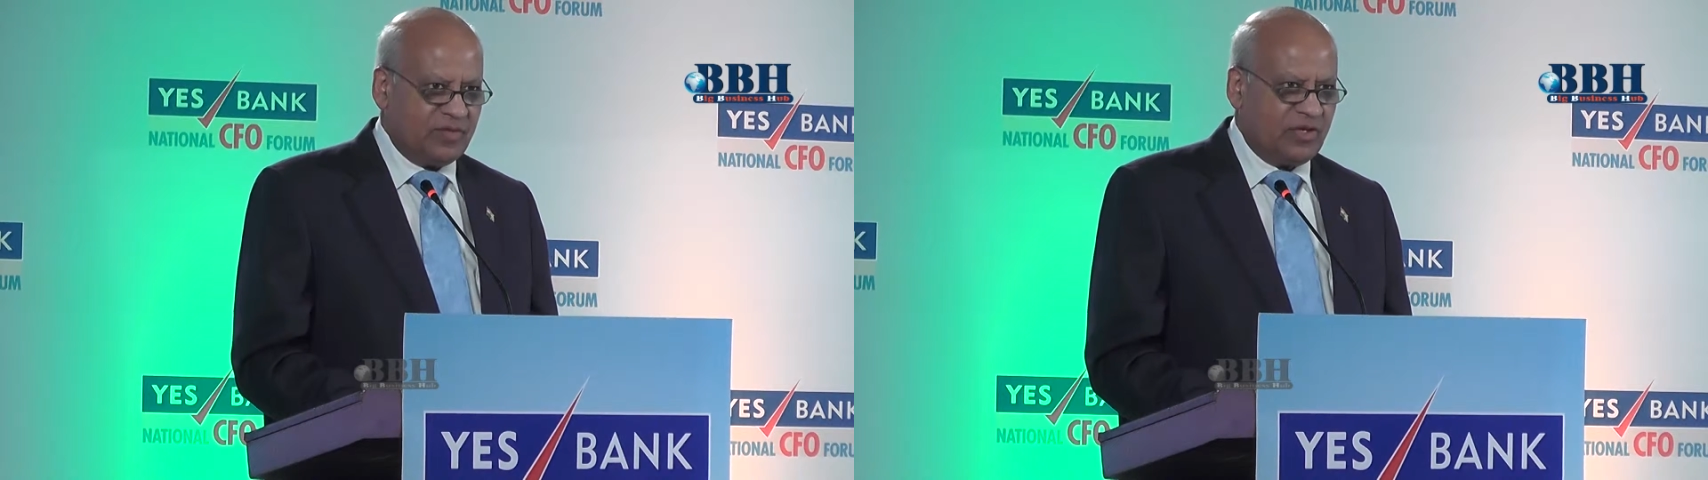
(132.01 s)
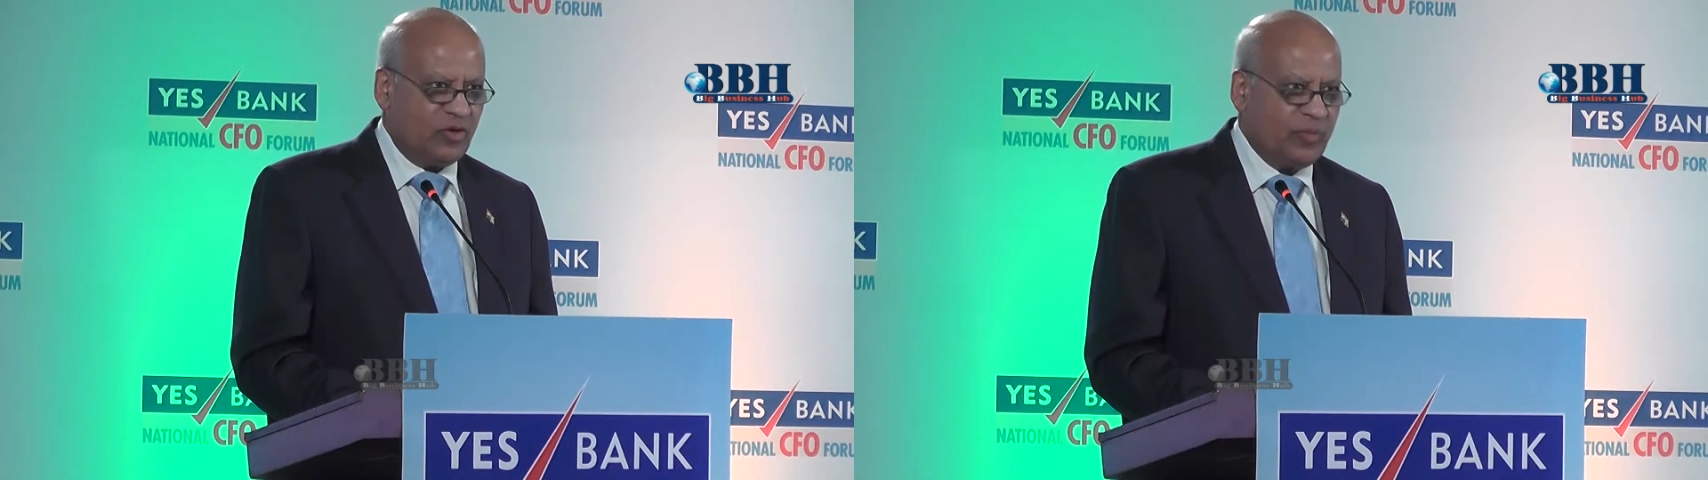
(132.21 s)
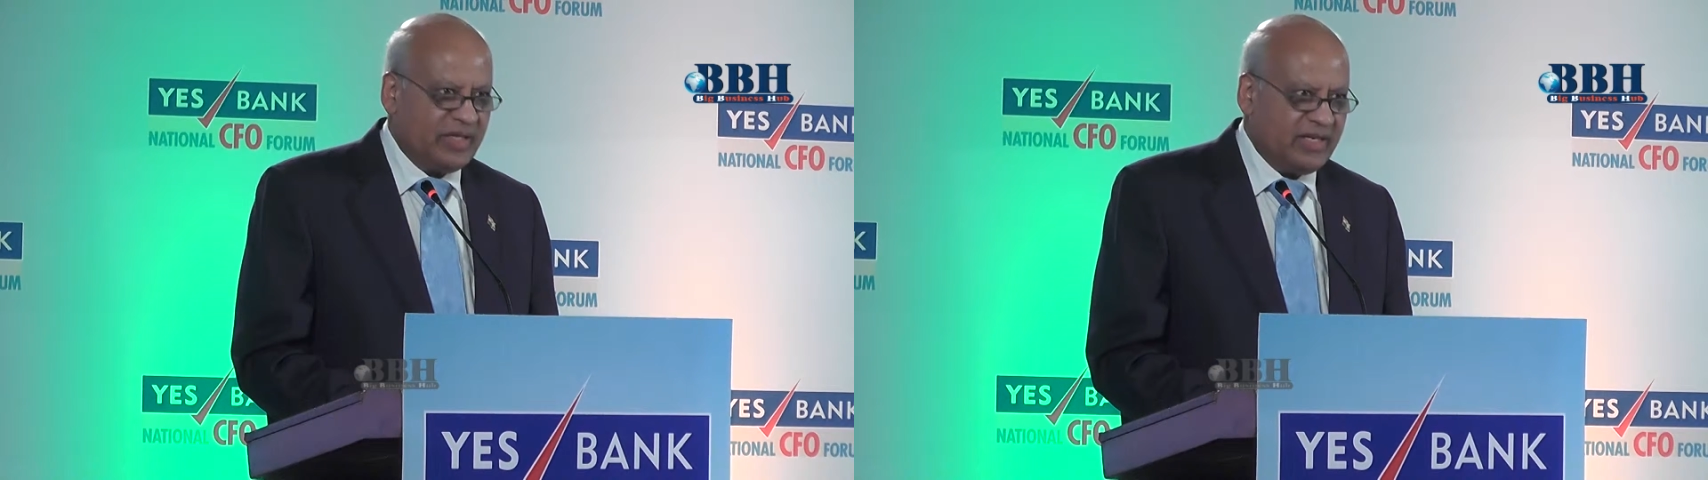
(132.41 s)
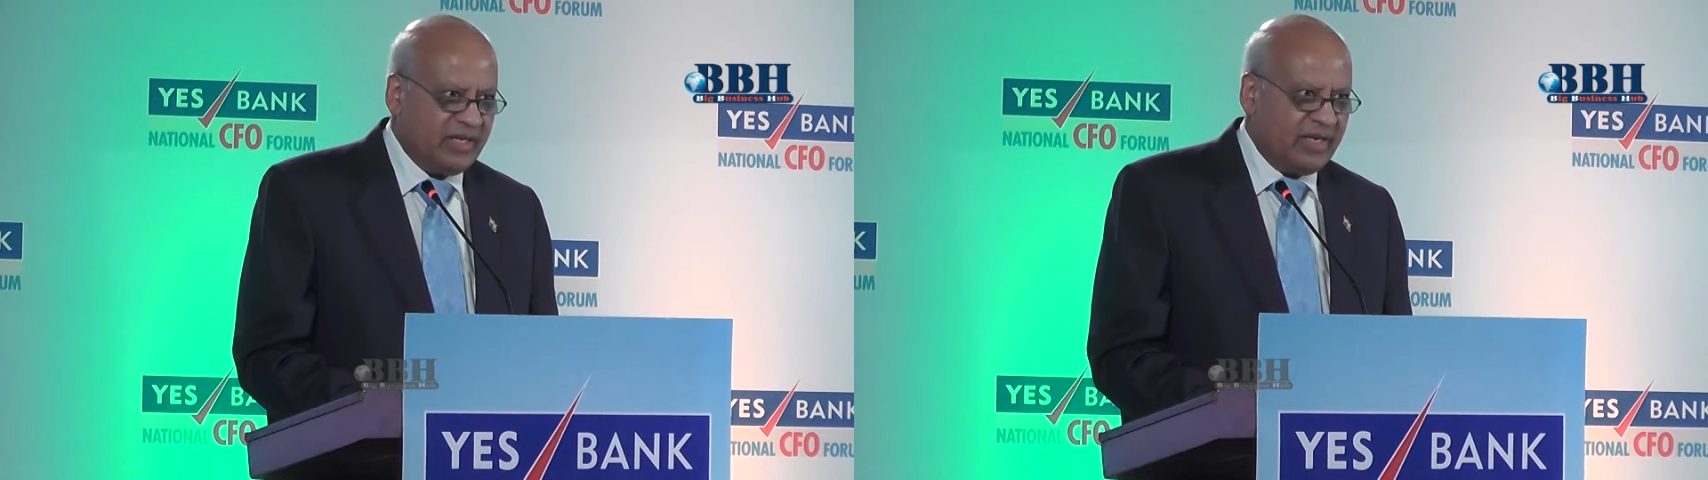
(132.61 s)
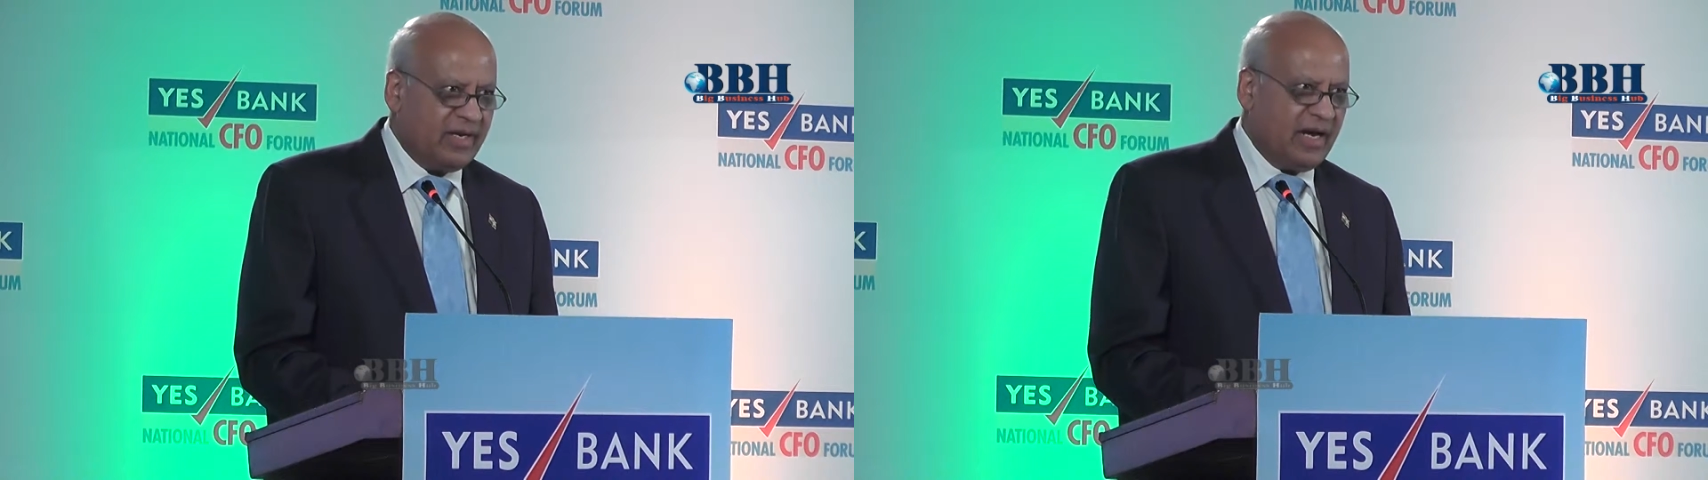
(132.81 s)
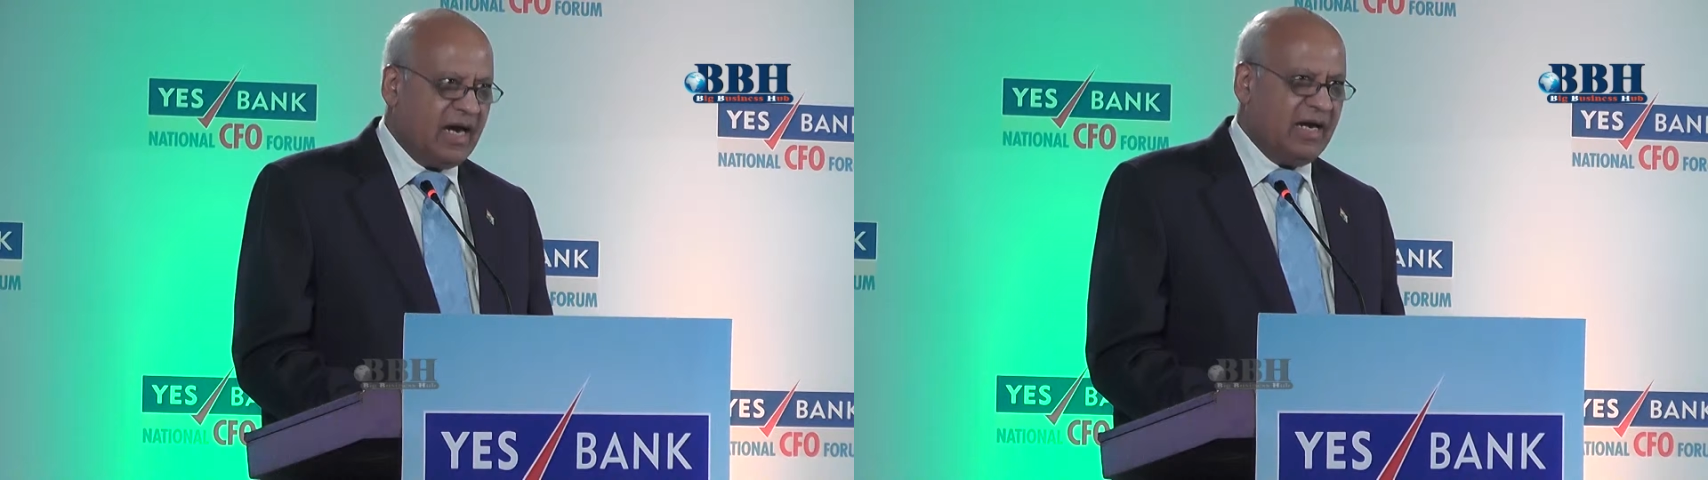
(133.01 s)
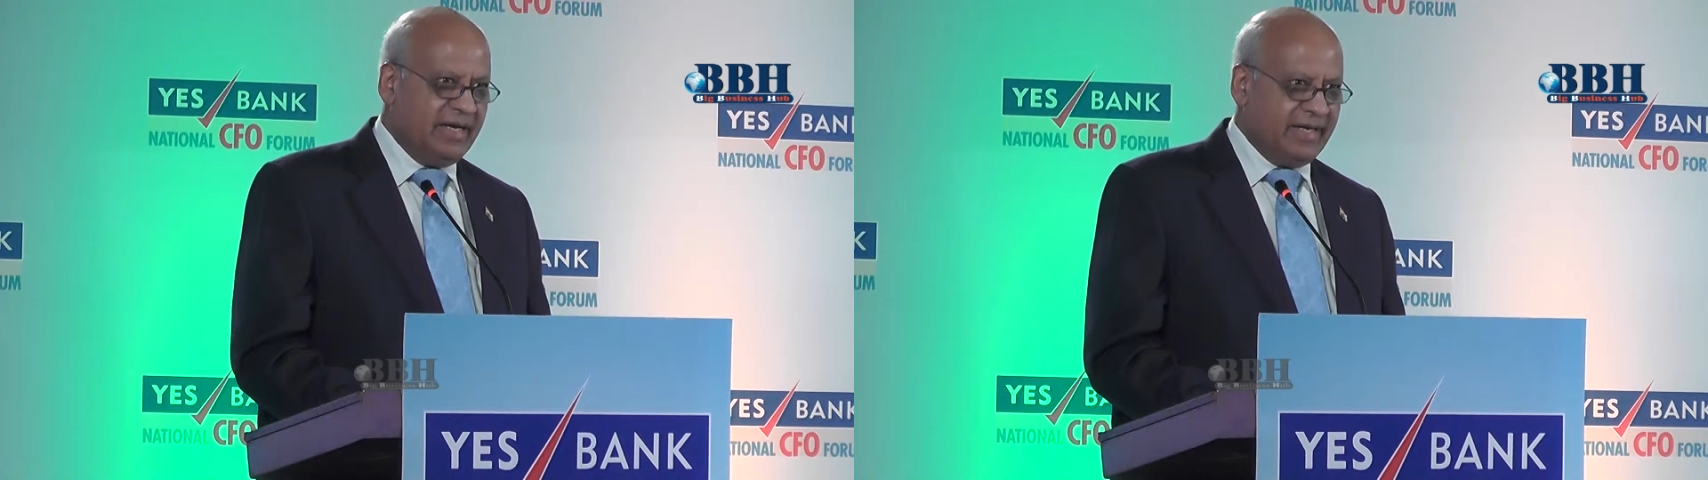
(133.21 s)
control money and hardly